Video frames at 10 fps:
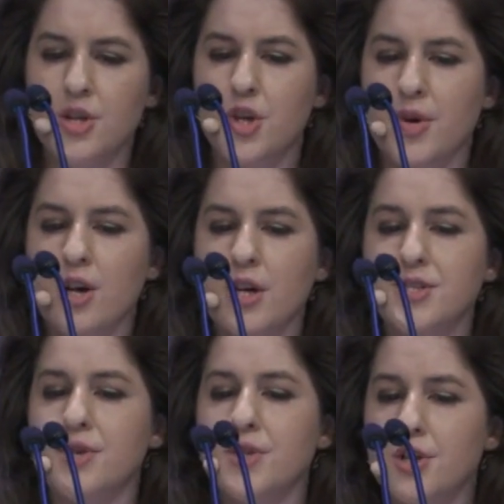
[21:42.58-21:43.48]
You can
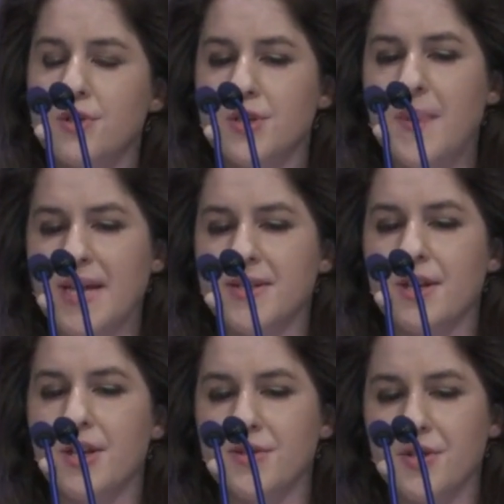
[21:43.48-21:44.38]
also use
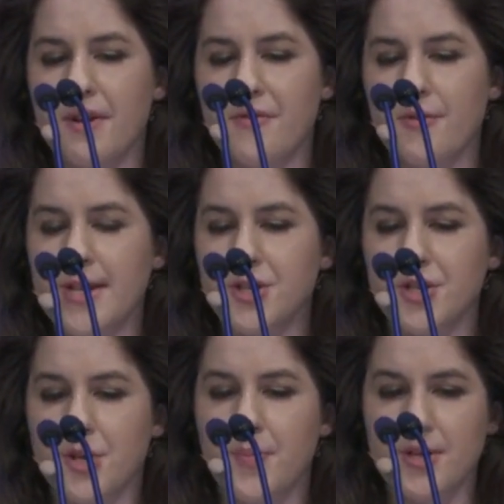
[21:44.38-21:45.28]
basic user
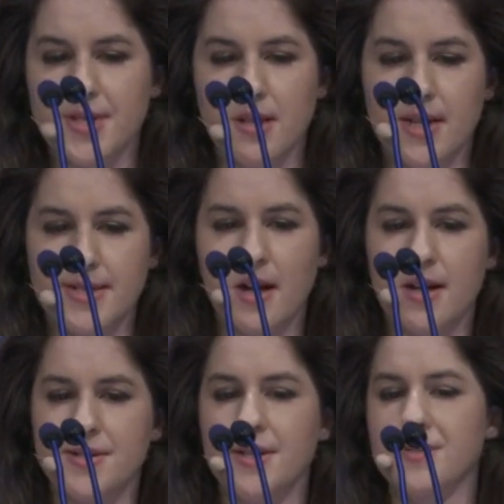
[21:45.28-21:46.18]
information to personalize
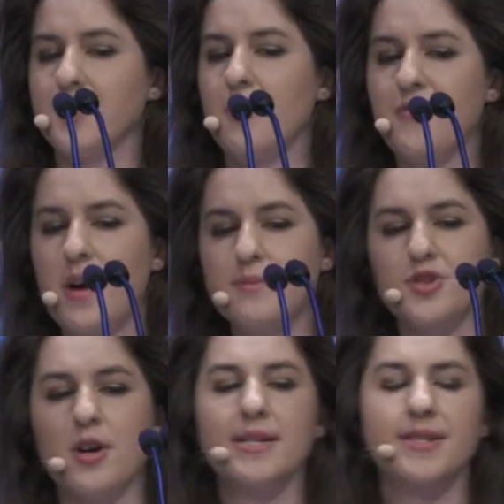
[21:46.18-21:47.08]
content. So if I'm
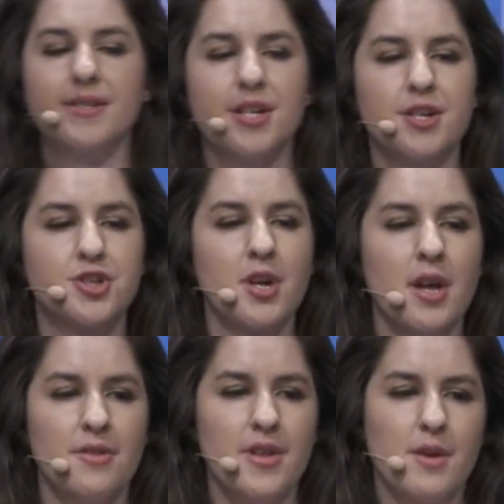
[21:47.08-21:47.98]
trying to teach
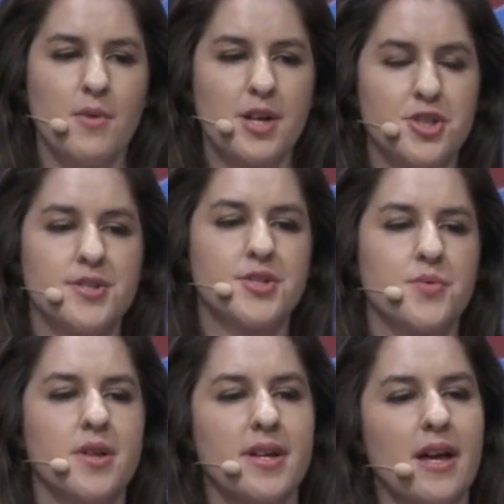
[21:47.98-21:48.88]
the Russian
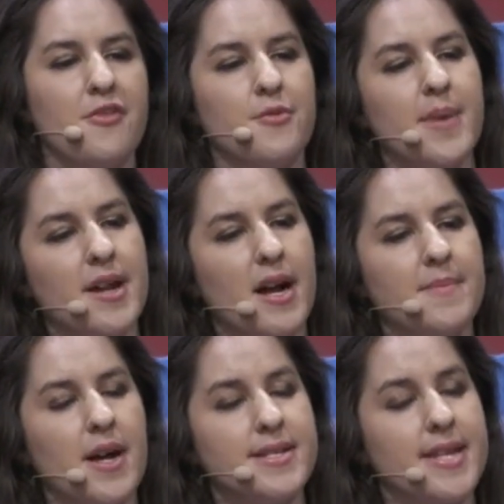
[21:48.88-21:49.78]
Cyrillic alphabet, I
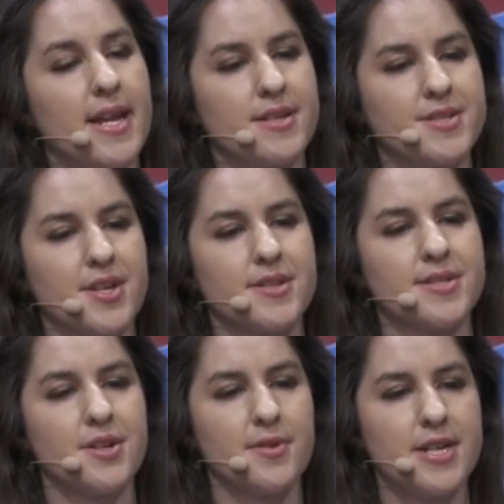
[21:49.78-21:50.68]
might take into
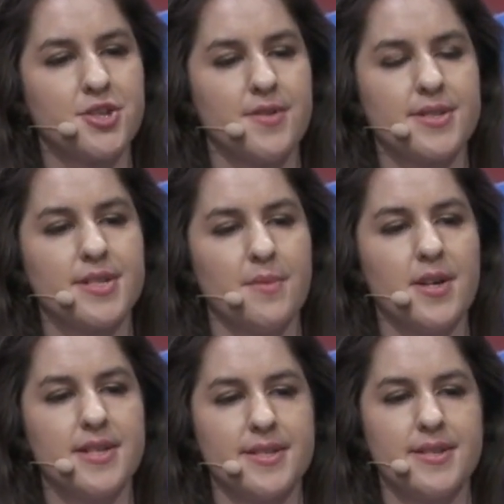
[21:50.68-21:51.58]
consideration that
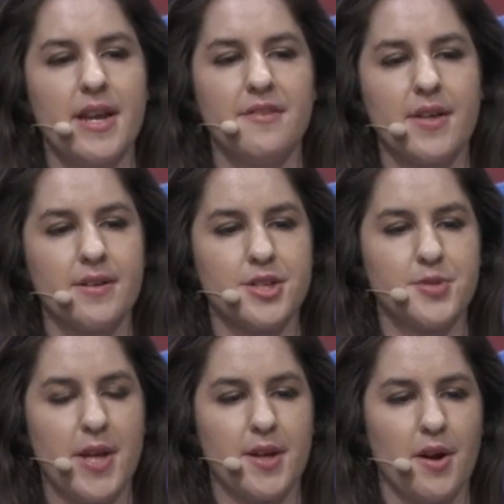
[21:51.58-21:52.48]
someone is a native English
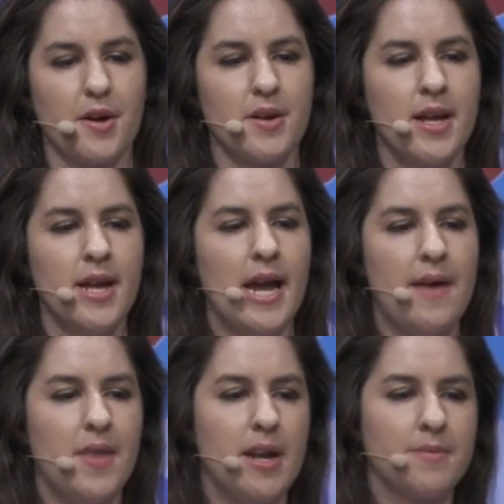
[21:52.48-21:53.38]
speaker,
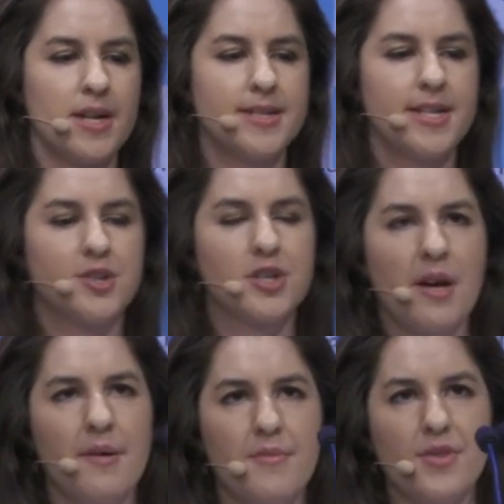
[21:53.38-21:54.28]
and then I'm going to teach
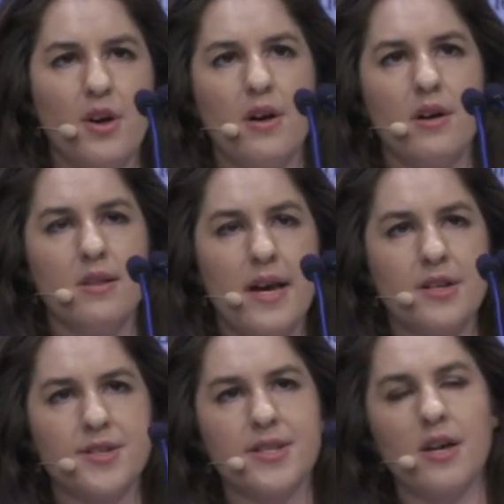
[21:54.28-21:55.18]
them the
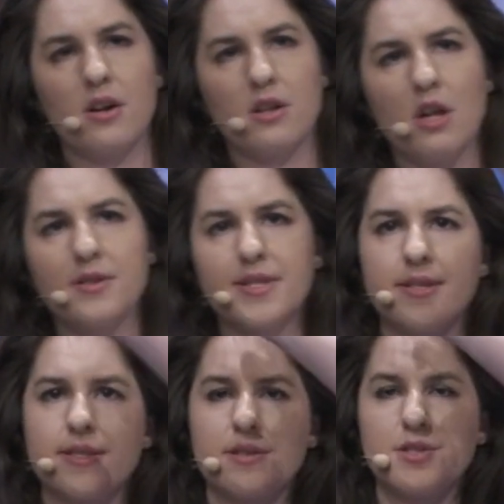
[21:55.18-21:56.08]
letters that are
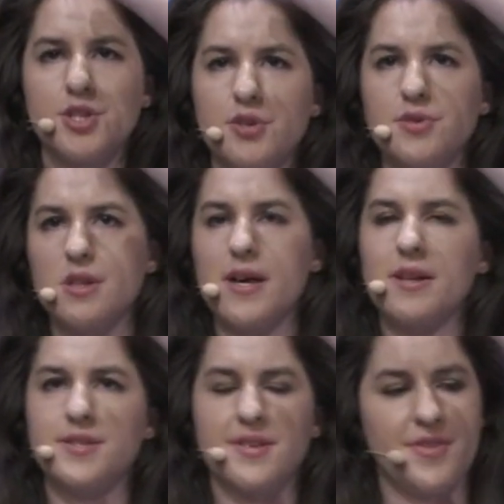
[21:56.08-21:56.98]
closest to the
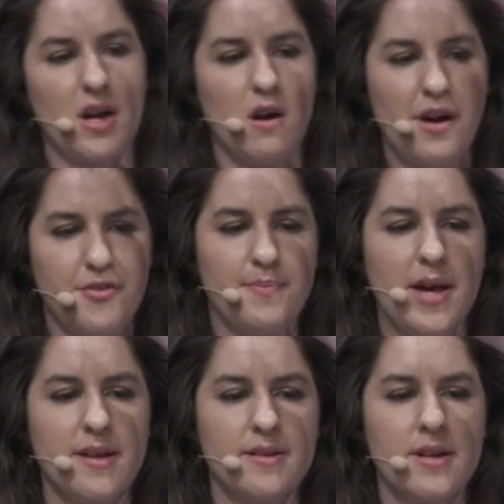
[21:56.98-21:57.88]
letters of their
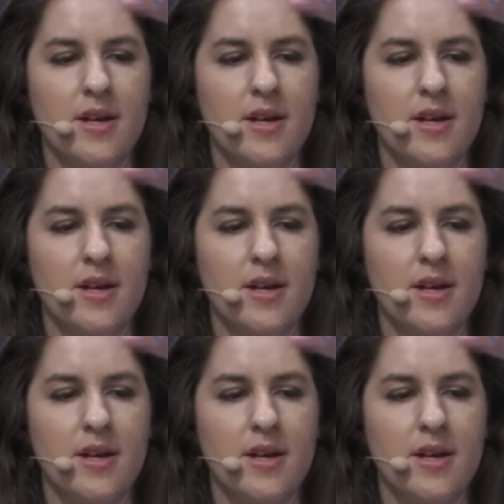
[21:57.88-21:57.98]
alphabet.